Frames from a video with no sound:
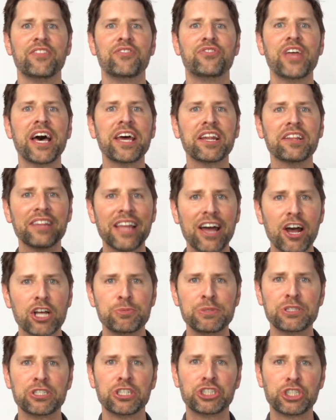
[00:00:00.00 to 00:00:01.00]
that allows
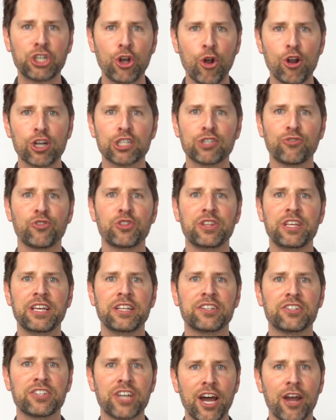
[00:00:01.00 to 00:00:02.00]
me to charge for the
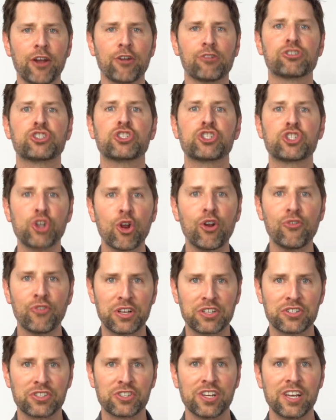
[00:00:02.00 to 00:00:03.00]
entire
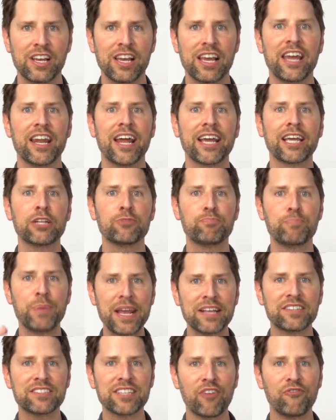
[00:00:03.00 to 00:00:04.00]
service, and I can
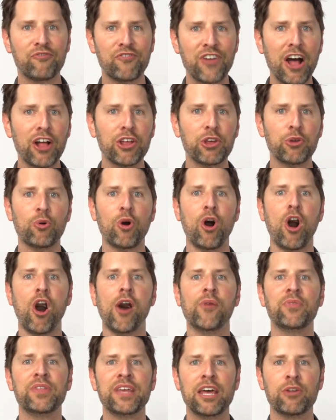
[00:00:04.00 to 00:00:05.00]
base that value
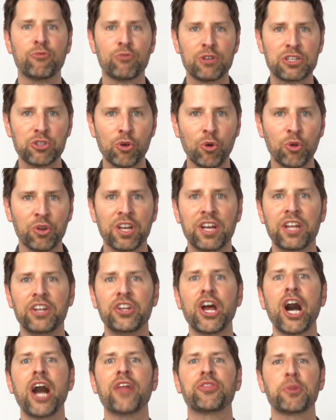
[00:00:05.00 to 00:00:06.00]
on the end result,
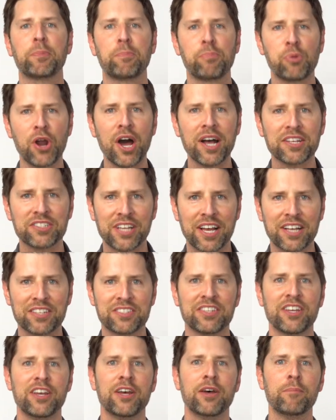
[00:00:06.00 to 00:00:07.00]
not the
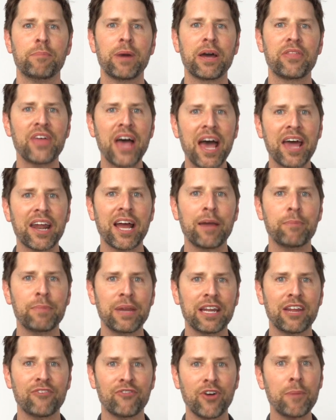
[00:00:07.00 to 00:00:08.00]
process. By that, I
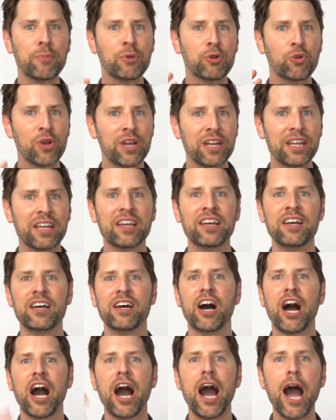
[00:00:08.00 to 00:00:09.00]
mean if I'm creating
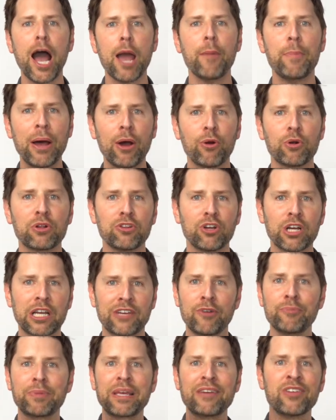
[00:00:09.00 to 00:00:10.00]
a high-powered look,
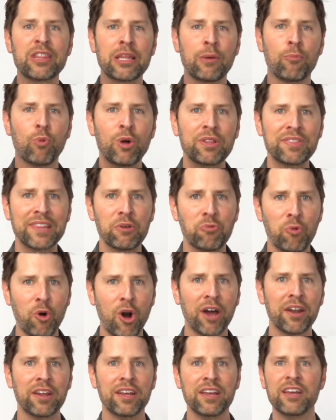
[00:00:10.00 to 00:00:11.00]
if I'm giving them what they
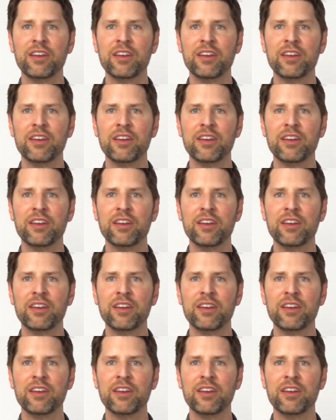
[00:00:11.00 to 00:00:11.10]
want